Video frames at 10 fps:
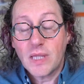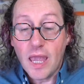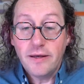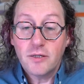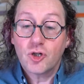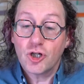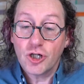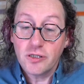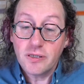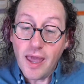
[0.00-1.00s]
And it
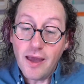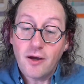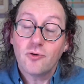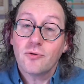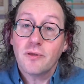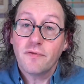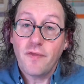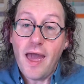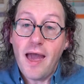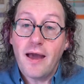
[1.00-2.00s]
turns out
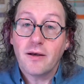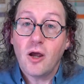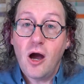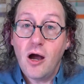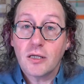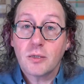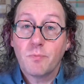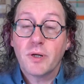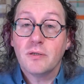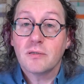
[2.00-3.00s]
that
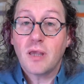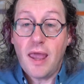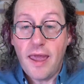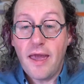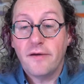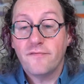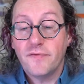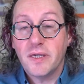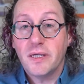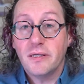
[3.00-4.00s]
hospitals
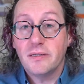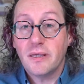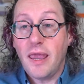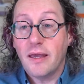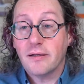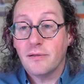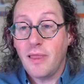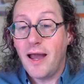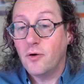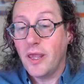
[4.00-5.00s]
have these
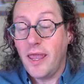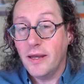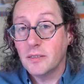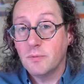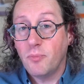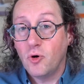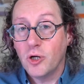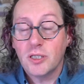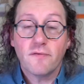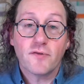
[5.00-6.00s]
cloud
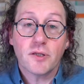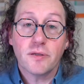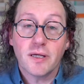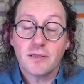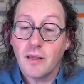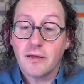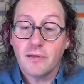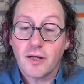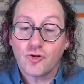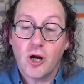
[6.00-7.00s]
endpoints for things like
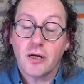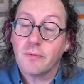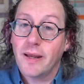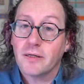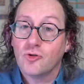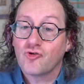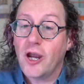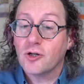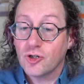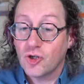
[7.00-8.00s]
electronic medical
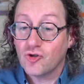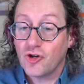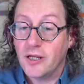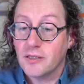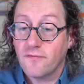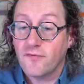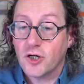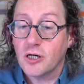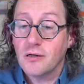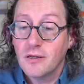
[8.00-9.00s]
records
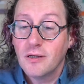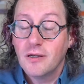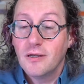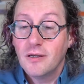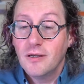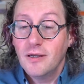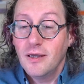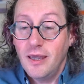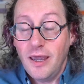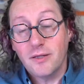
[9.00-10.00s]
transfer.
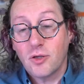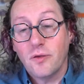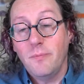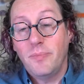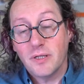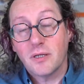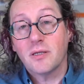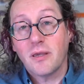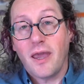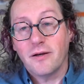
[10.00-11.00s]
And so they built a
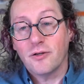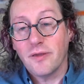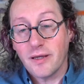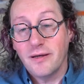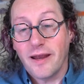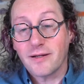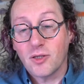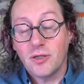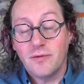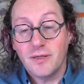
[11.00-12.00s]
scanner that
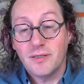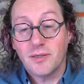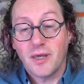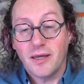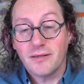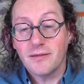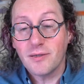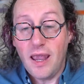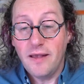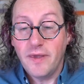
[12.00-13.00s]
connects to these things,
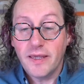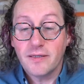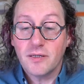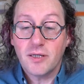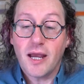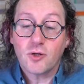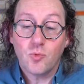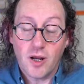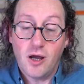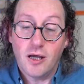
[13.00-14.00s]
and they can detect
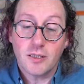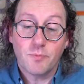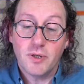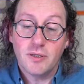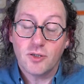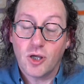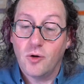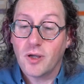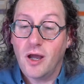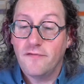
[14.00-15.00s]
when a hospital is
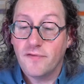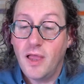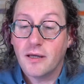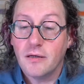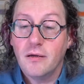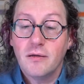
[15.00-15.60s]
going offline.